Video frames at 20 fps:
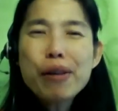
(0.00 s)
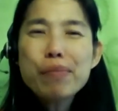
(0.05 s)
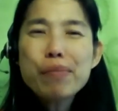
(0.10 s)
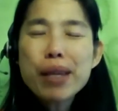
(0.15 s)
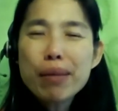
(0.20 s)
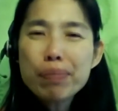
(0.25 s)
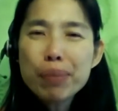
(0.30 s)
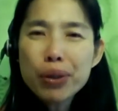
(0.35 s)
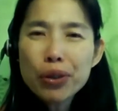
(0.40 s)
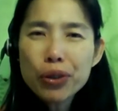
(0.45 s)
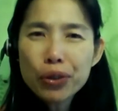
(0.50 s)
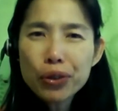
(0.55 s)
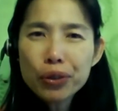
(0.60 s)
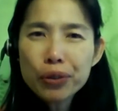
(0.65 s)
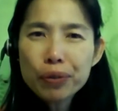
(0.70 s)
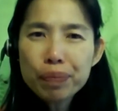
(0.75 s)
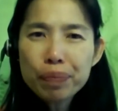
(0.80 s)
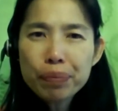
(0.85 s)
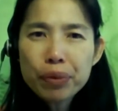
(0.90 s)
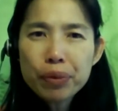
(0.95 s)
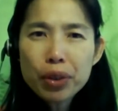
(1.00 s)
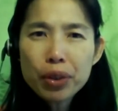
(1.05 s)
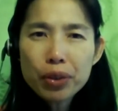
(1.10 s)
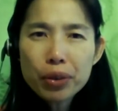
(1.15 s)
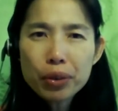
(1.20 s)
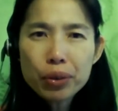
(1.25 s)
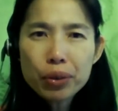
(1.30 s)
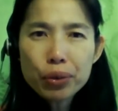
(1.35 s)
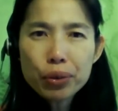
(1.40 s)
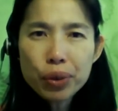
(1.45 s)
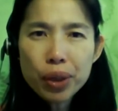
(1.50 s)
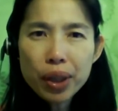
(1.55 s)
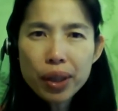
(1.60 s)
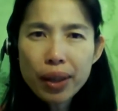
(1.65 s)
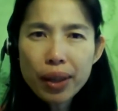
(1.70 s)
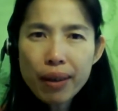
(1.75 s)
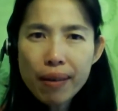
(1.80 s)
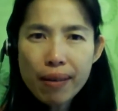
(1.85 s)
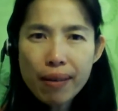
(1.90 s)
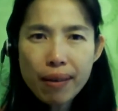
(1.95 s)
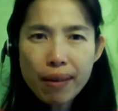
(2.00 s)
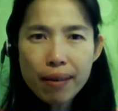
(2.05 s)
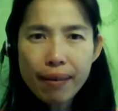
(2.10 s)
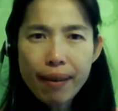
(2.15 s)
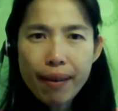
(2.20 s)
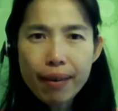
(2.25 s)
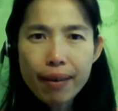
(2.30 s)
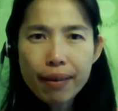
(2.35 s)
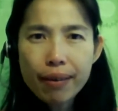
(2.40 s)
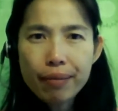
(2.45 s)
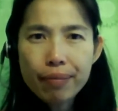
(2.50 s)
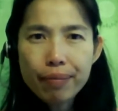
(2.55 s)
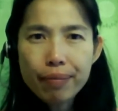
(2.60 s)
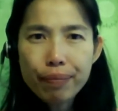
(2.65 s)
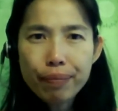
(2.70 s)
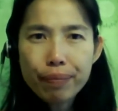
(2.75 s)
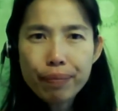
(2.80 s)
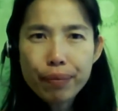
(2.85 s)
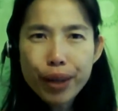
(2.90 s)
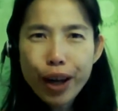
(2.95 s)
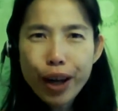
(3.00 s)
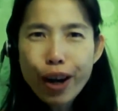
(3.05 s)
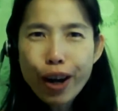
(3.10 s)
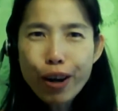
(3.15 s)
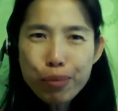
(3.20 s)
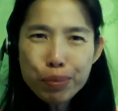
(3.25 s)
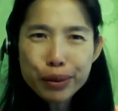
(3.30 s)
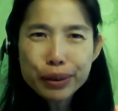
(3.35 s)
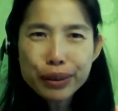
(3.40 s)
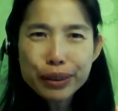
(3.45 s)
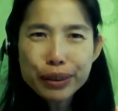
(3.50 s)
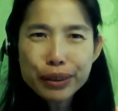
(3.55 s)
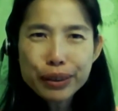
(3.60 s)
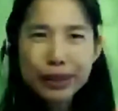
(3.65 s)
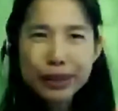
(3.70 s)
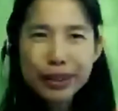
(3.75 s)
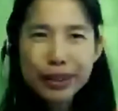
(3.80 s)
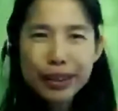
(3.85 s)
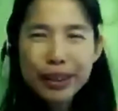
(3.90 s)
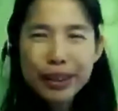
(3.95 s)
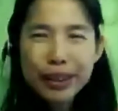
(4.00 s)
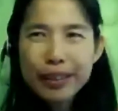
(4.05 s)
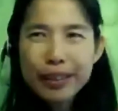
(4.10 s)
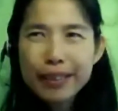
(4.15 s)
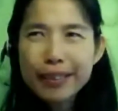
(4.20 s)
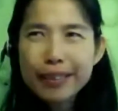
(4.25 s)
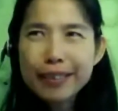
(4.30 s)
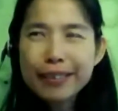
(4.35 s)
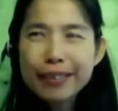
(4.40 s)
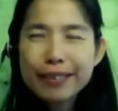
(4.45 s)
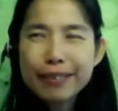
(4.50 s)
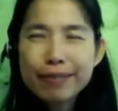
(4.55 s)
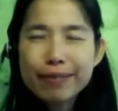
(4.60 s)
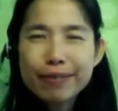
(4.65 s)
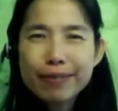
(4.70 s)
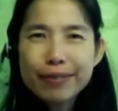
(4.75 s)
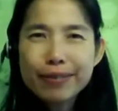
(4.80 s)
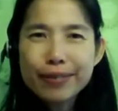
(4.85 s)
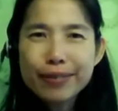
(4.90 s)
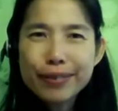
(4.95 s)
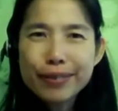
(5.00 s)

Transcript: people who can um, help us um,